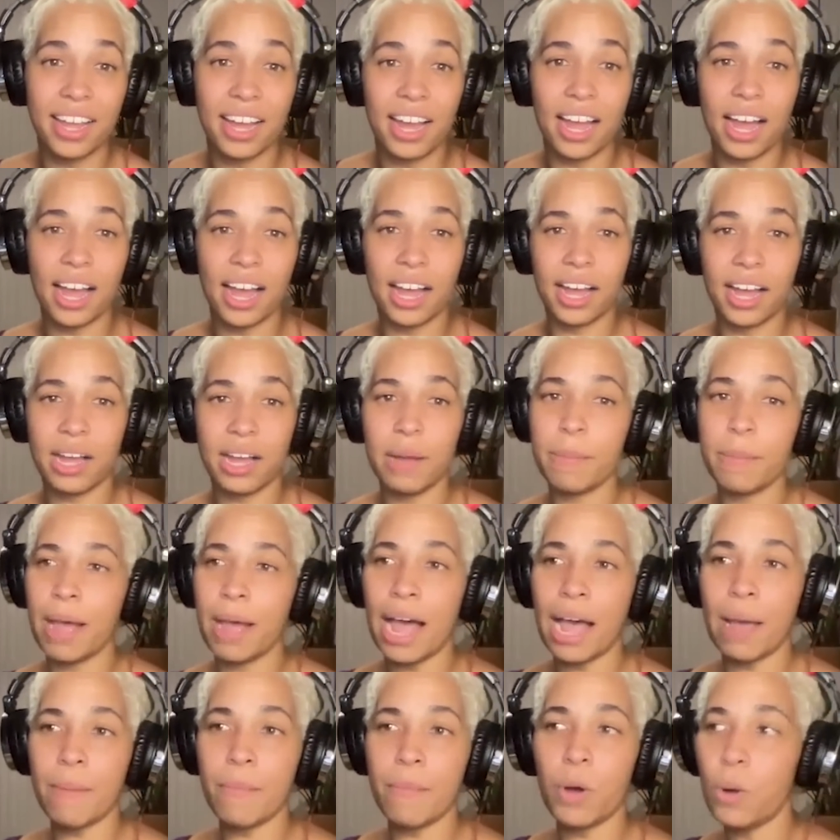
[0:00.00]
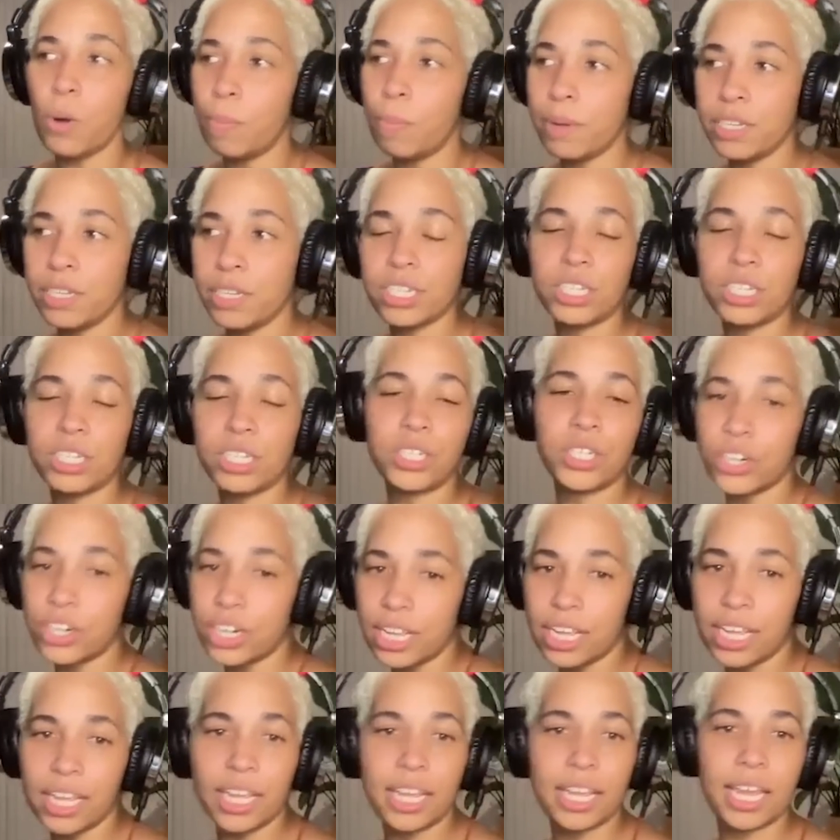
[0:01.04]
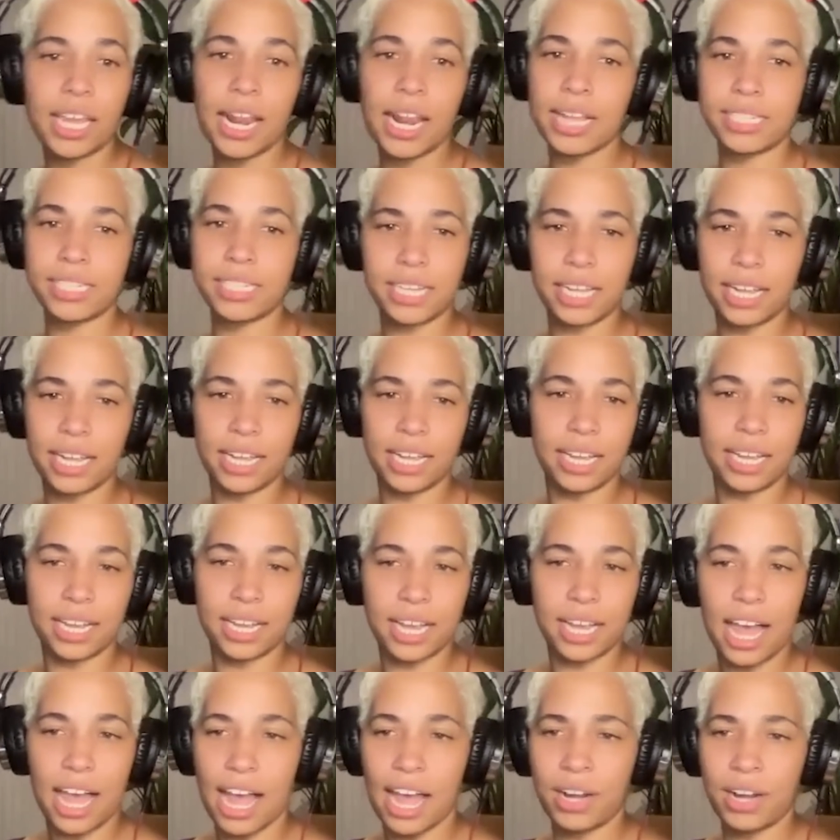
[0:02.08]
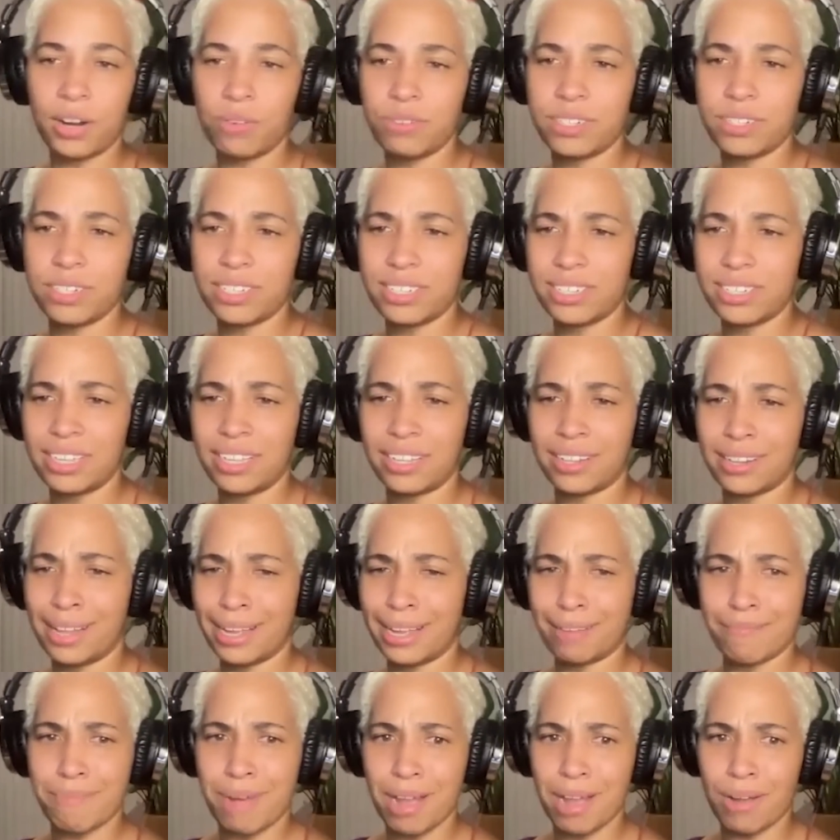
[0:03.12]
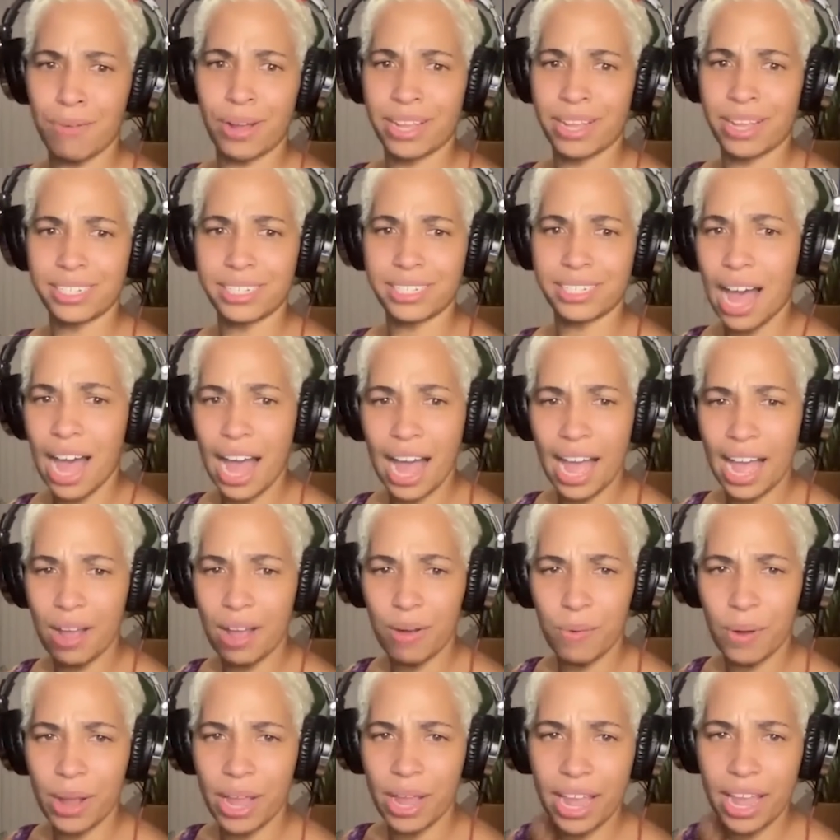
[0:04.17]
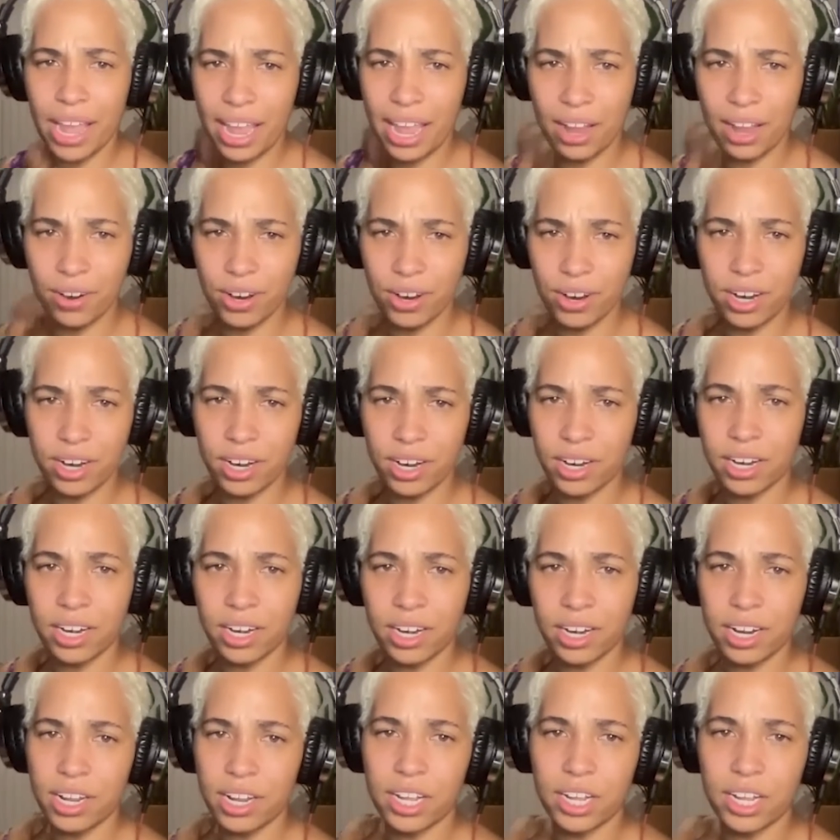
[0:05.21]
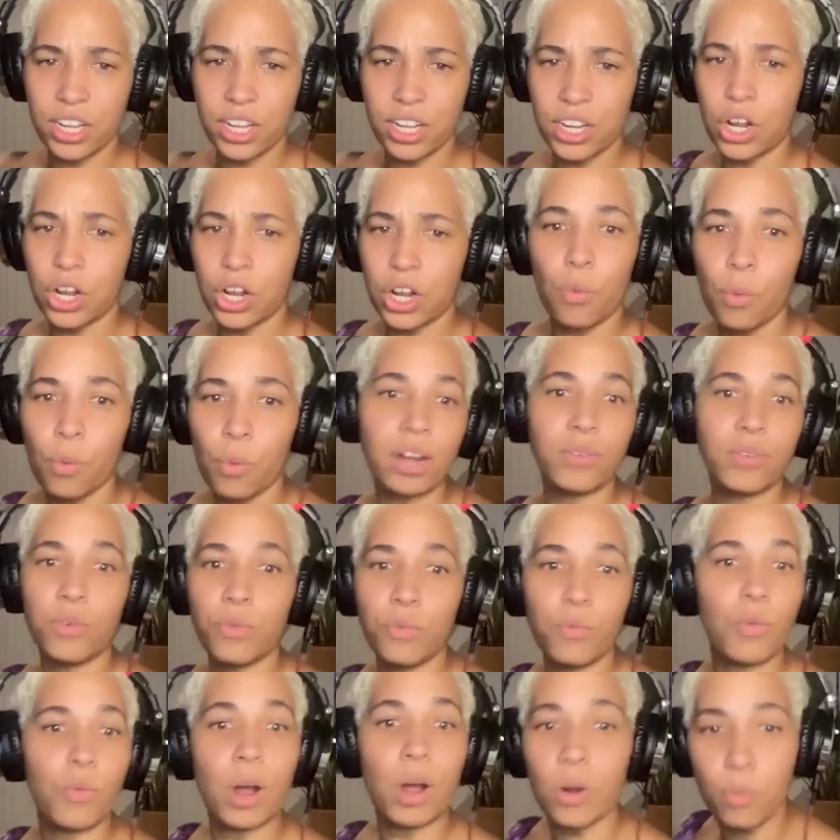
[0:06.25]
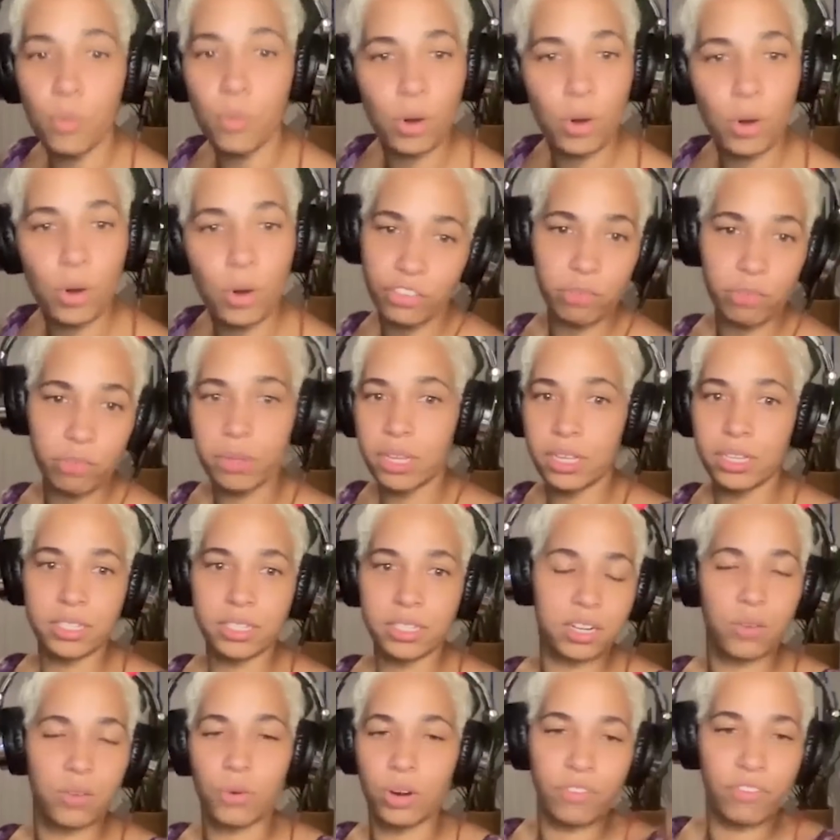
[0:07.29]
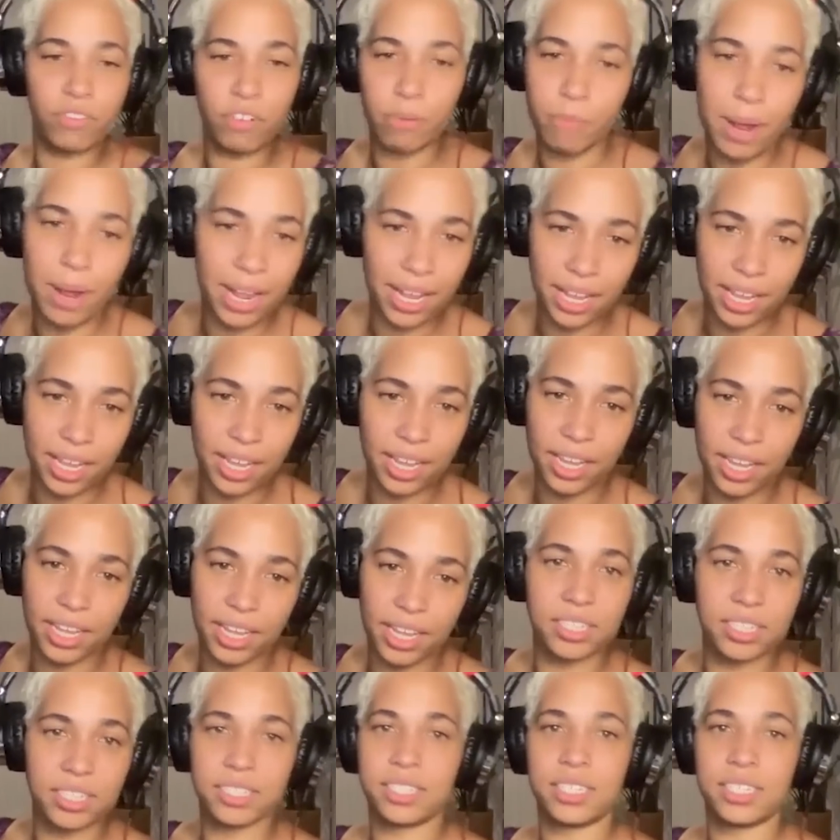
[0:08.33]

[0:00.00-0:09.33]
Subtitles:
I'm open to learning, and it's like I don't just think like my way is the highway, or you know what worked for me is gonna work for my kids.